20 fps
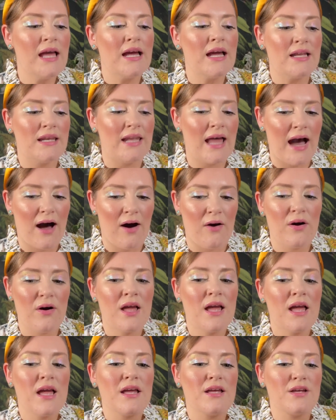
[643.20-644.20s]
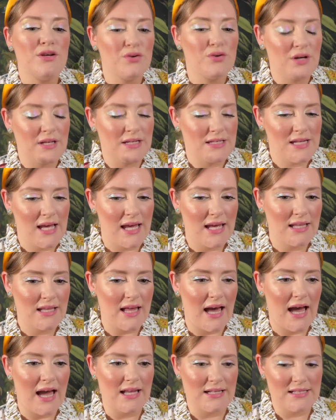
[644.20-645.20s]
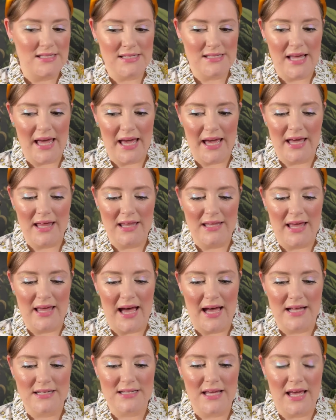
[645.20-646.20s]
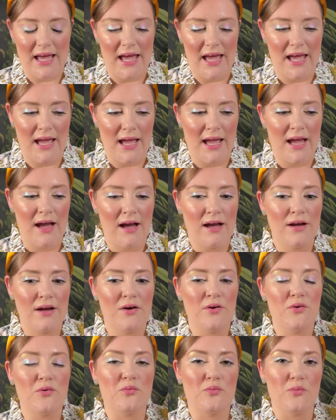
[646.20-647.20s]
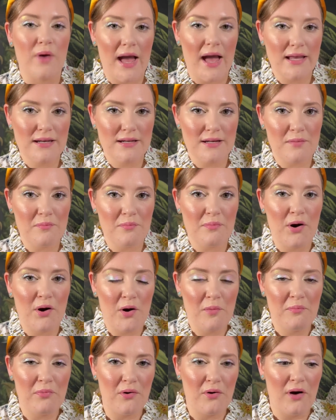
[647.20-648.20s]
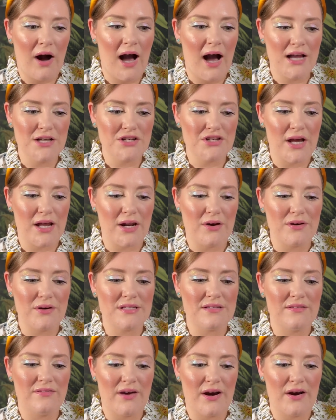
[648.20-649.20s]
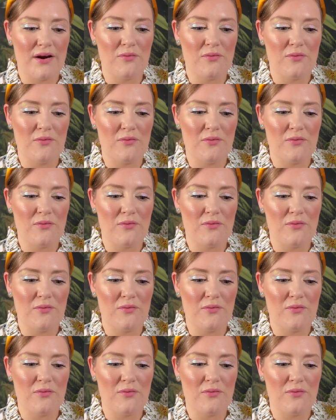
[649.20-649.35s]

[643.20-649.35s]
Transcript: Now, you can take that and say that a red purple eyeshadow is very